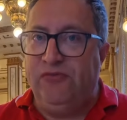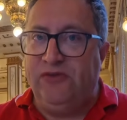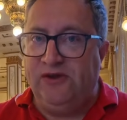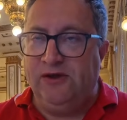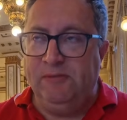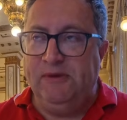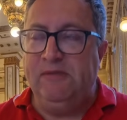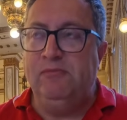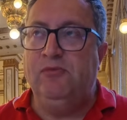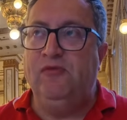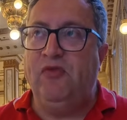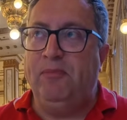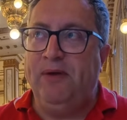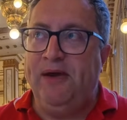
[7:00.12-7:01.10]
salami
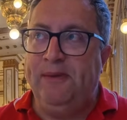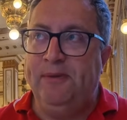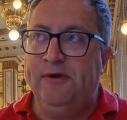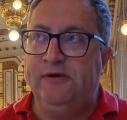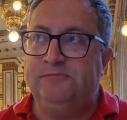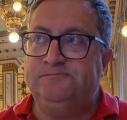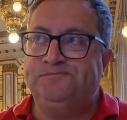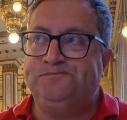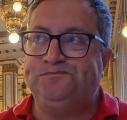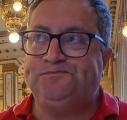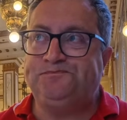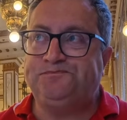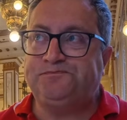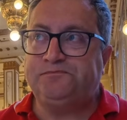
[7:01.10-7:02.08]
with the pepper
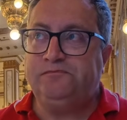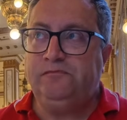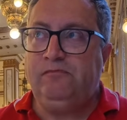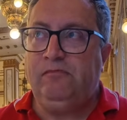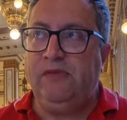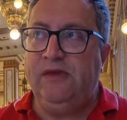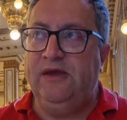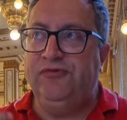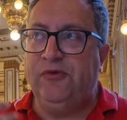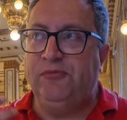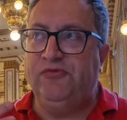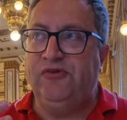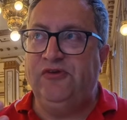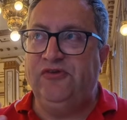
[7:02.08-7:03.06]
is
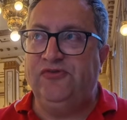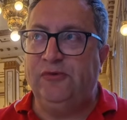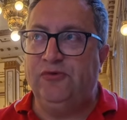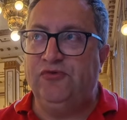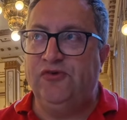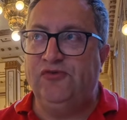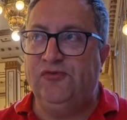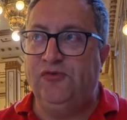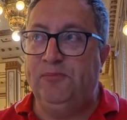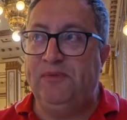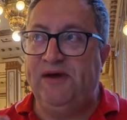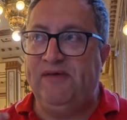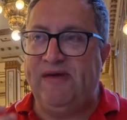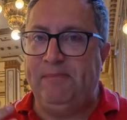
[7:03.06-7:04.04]
obviously distinguished, first of all,
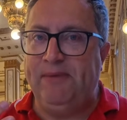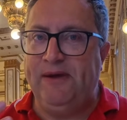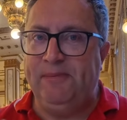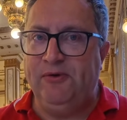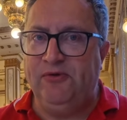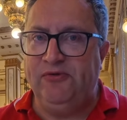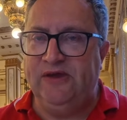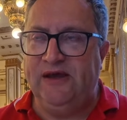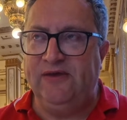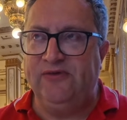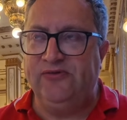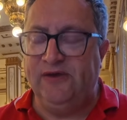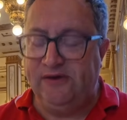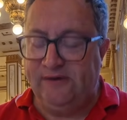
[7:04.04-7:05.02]
by that pepper on the
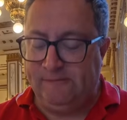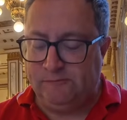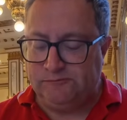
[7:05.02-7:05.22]
outside.